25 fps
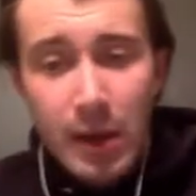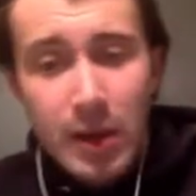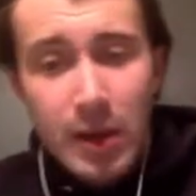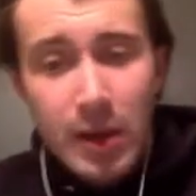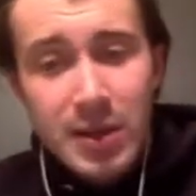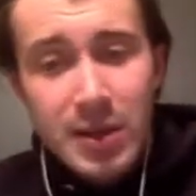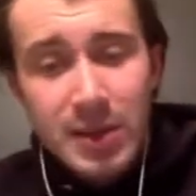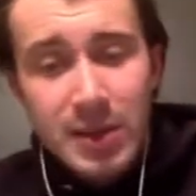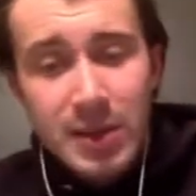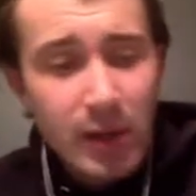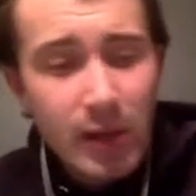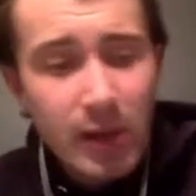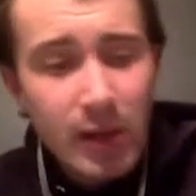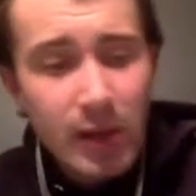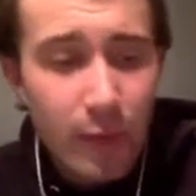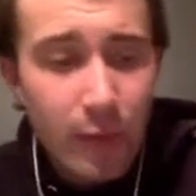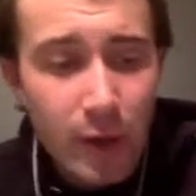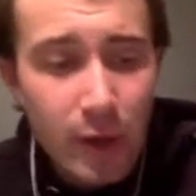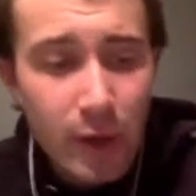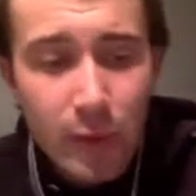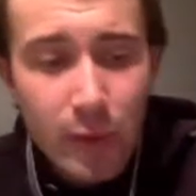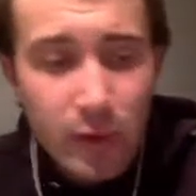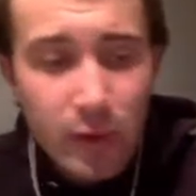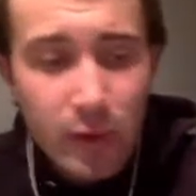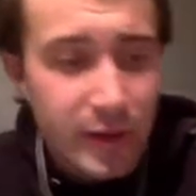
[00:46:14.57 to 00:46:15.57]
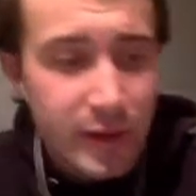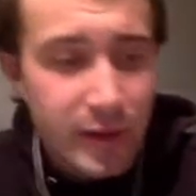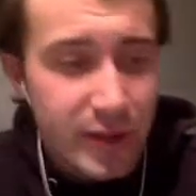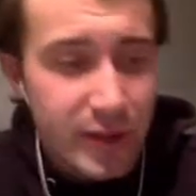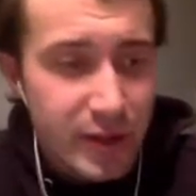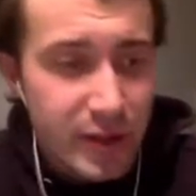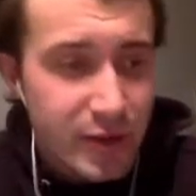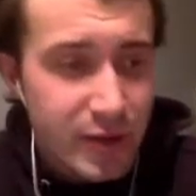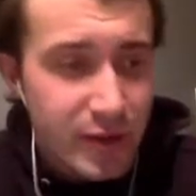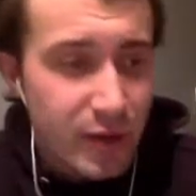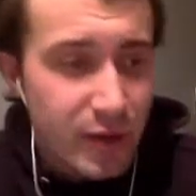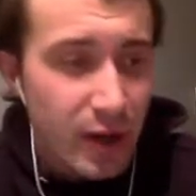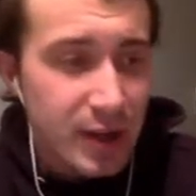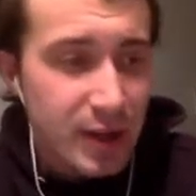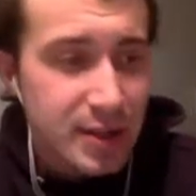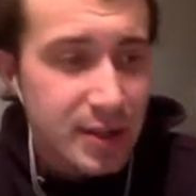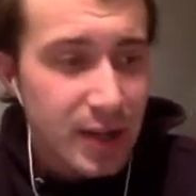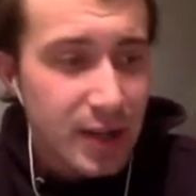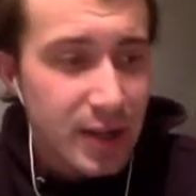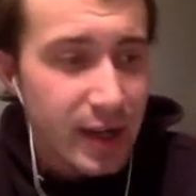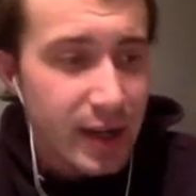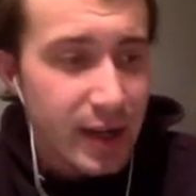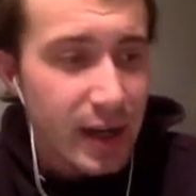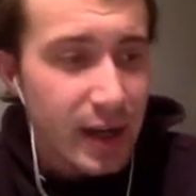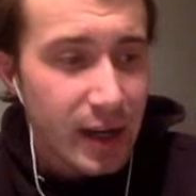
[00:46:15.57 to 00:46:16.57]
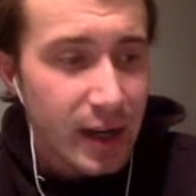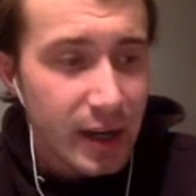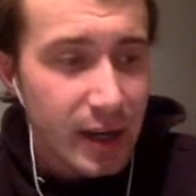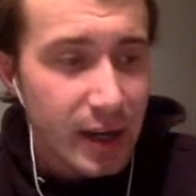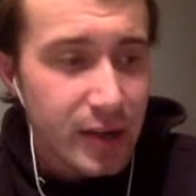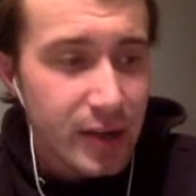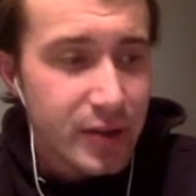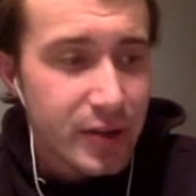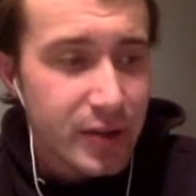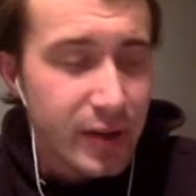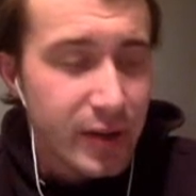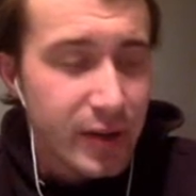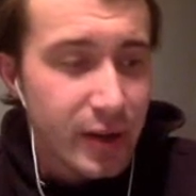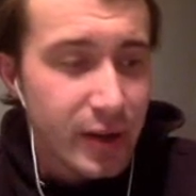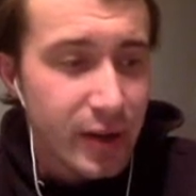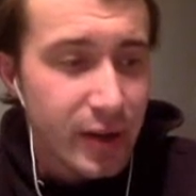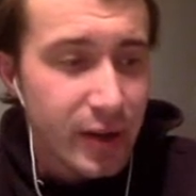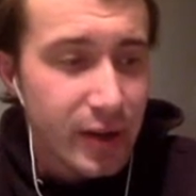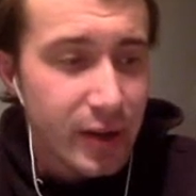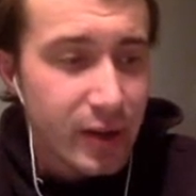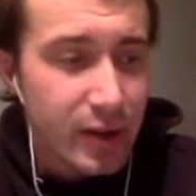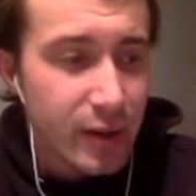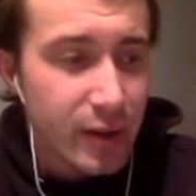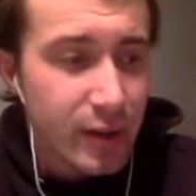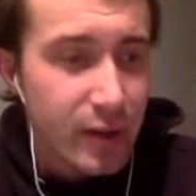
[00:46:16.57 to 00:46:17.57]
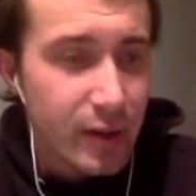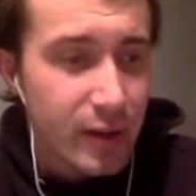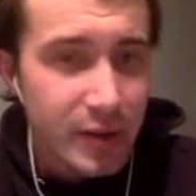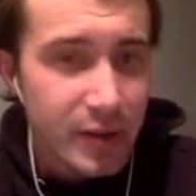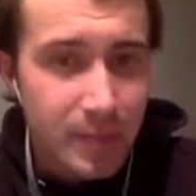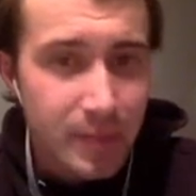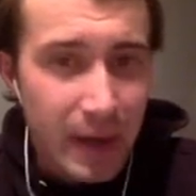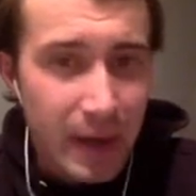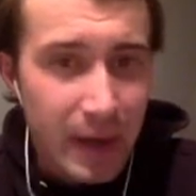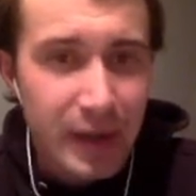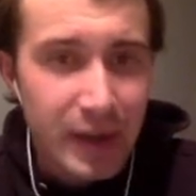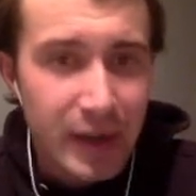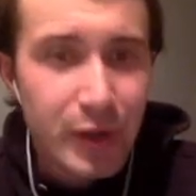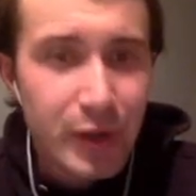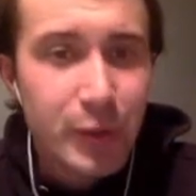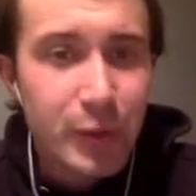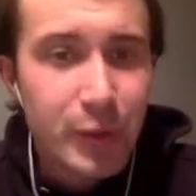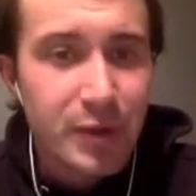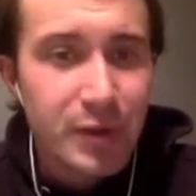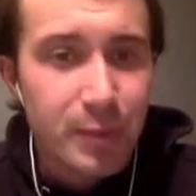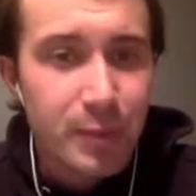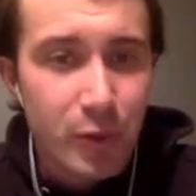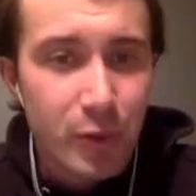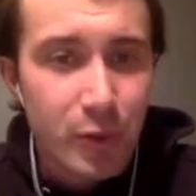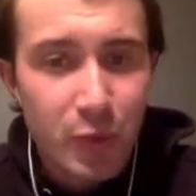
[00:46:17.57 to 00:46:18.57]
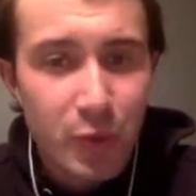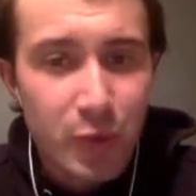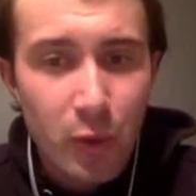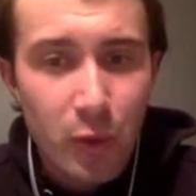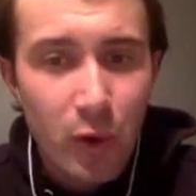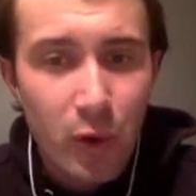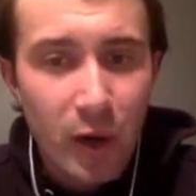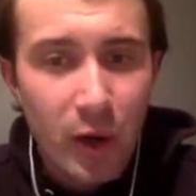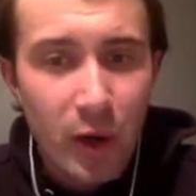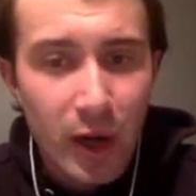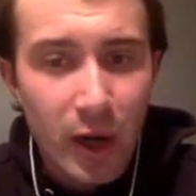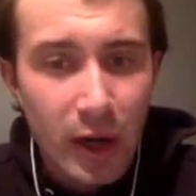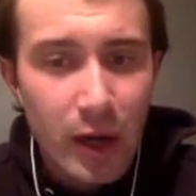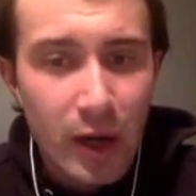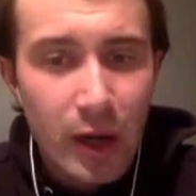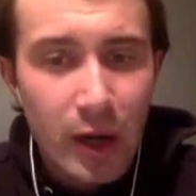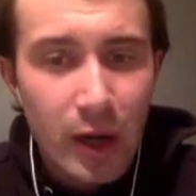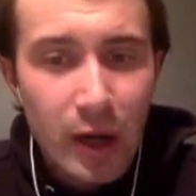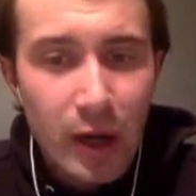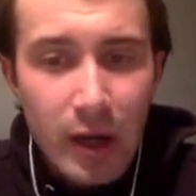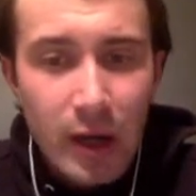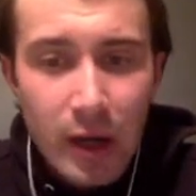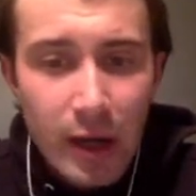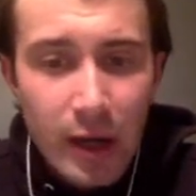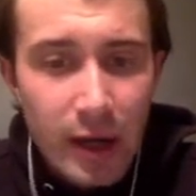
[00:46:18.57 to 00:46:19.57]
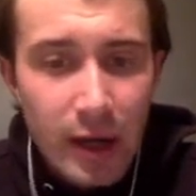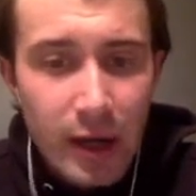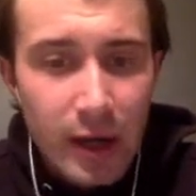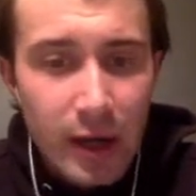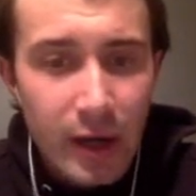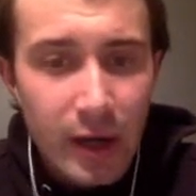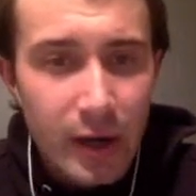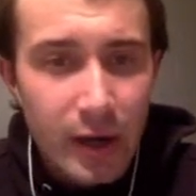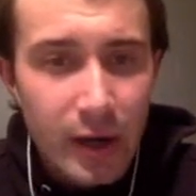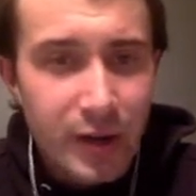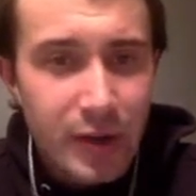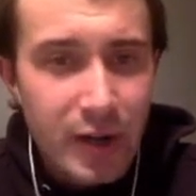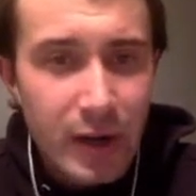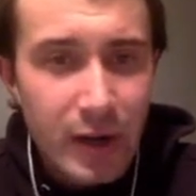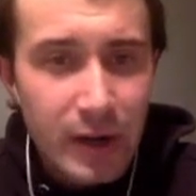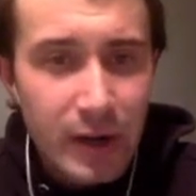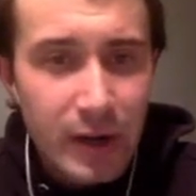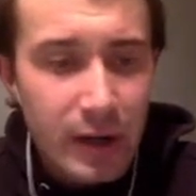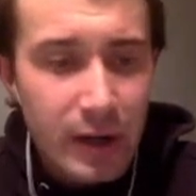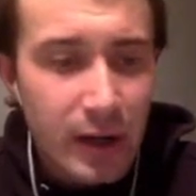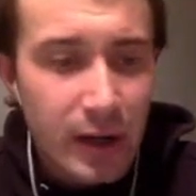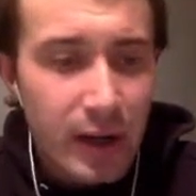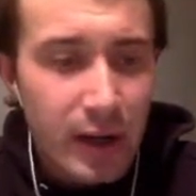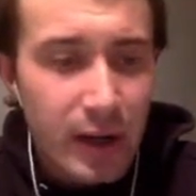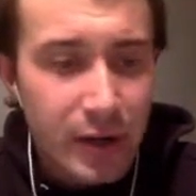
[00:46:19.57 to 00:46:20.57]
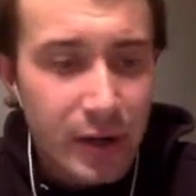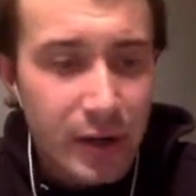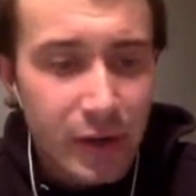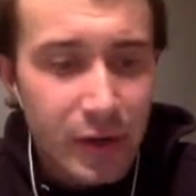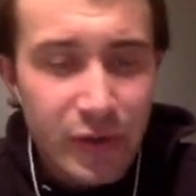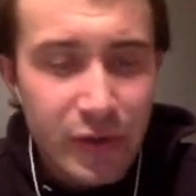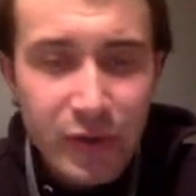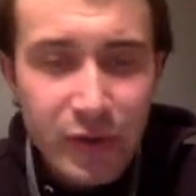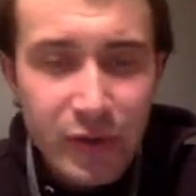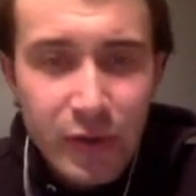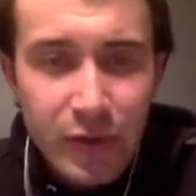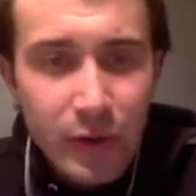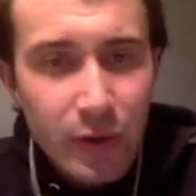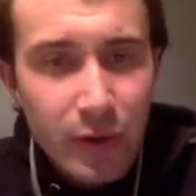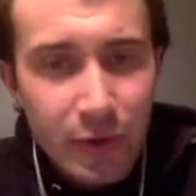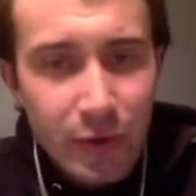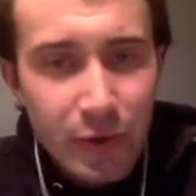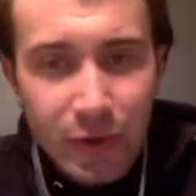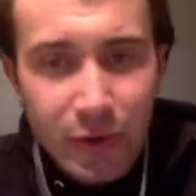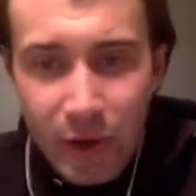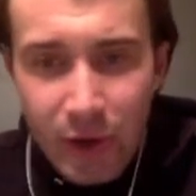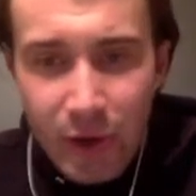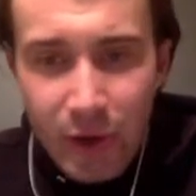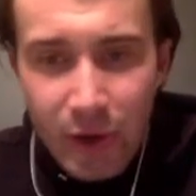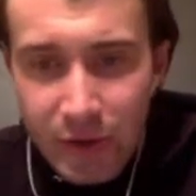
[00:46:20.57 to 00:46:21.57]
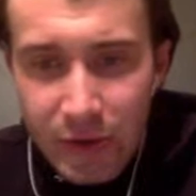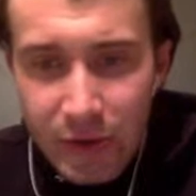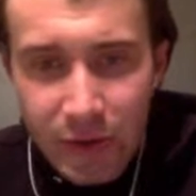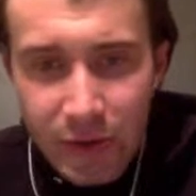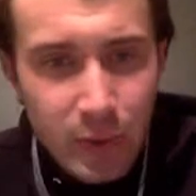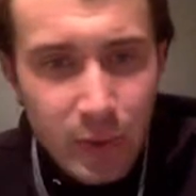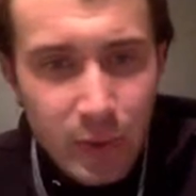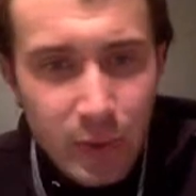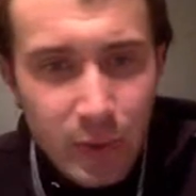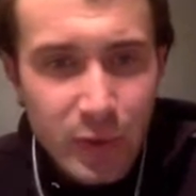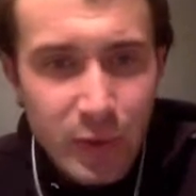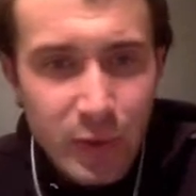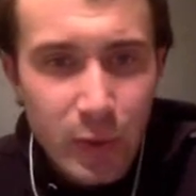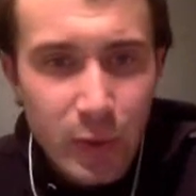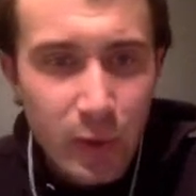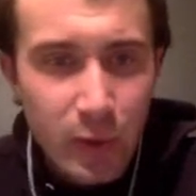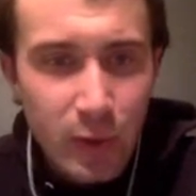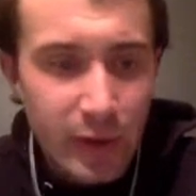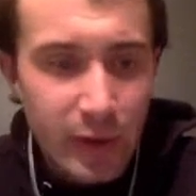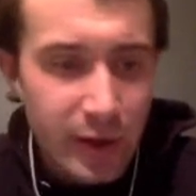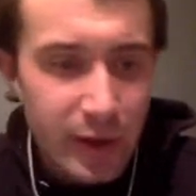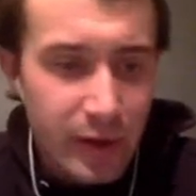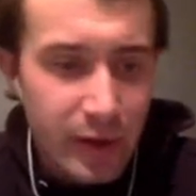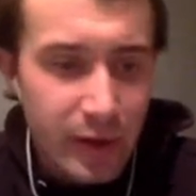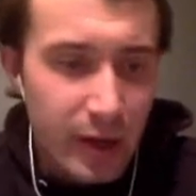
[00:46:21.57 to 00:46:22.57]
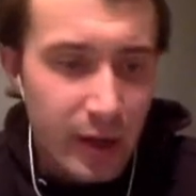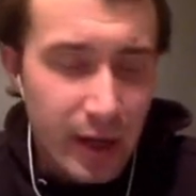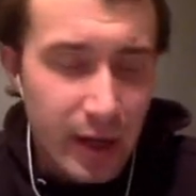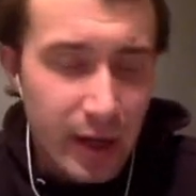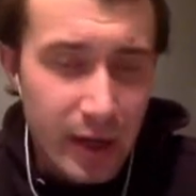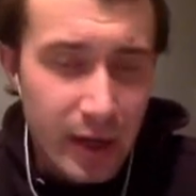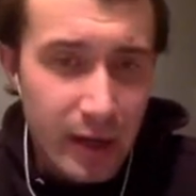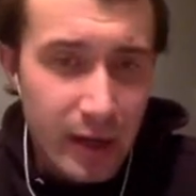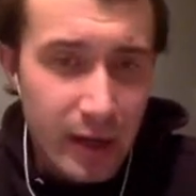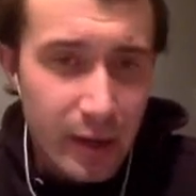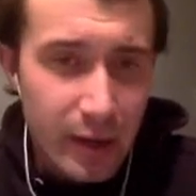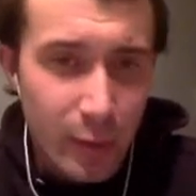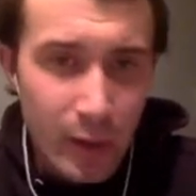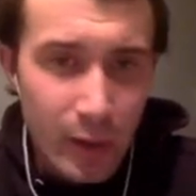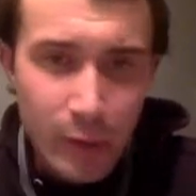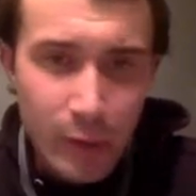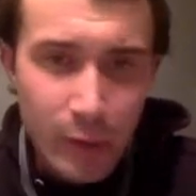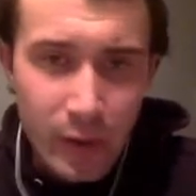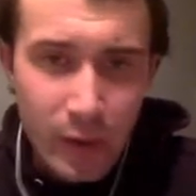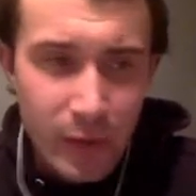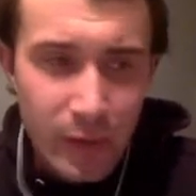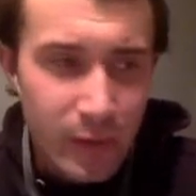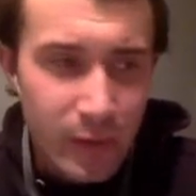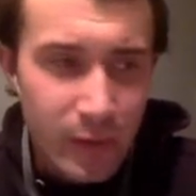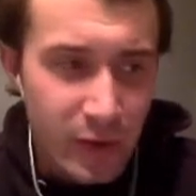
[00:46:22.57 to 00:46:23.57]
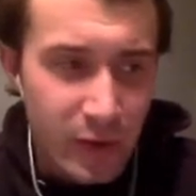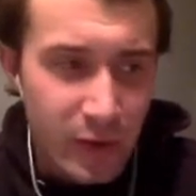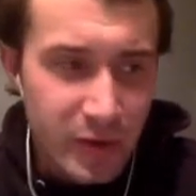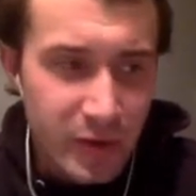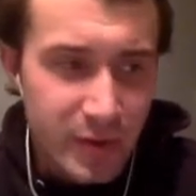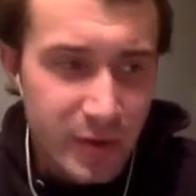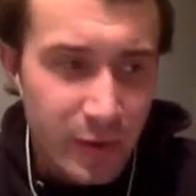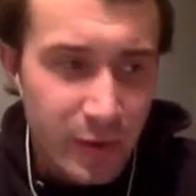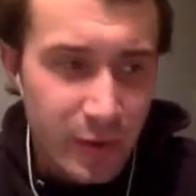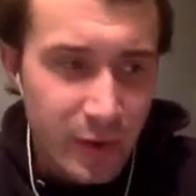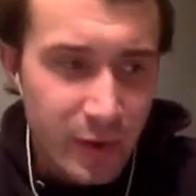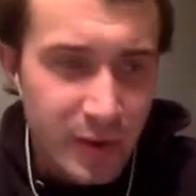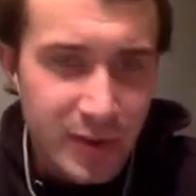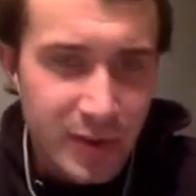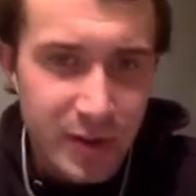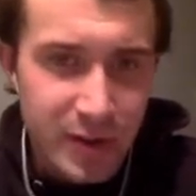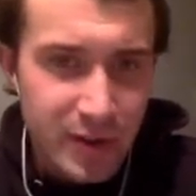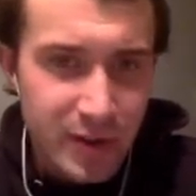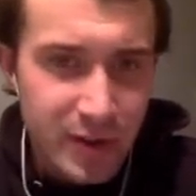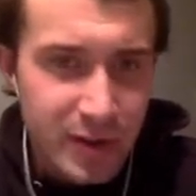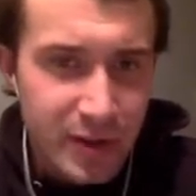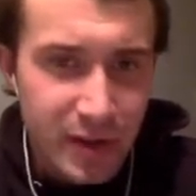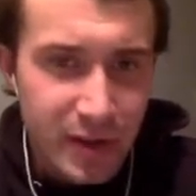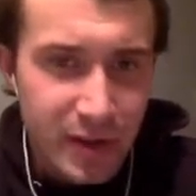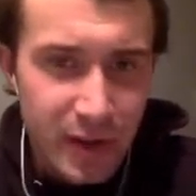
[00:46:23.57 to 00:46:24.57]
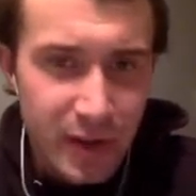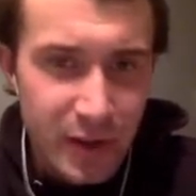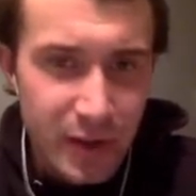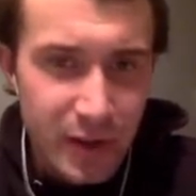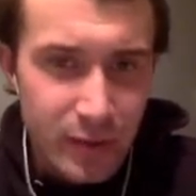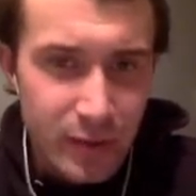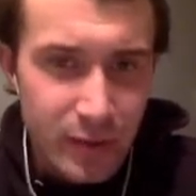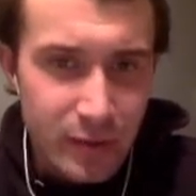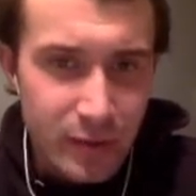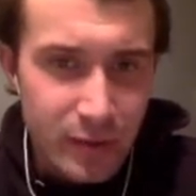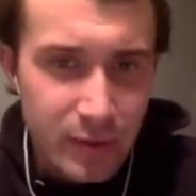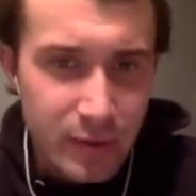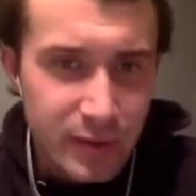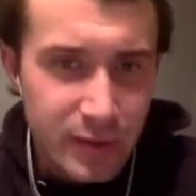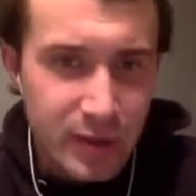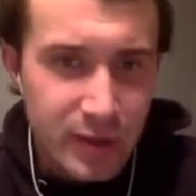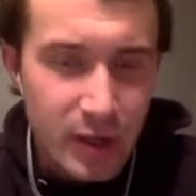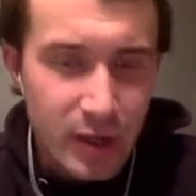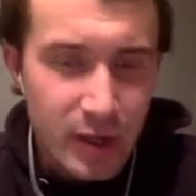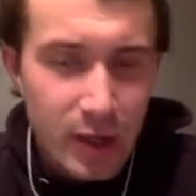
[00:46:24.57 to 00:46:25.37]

something that I really wanted to try and start getting into, is back into is bushwalking. Jared and I used to do a lot of bushwalking, like Wentworth Falls, for instance, cathedrals.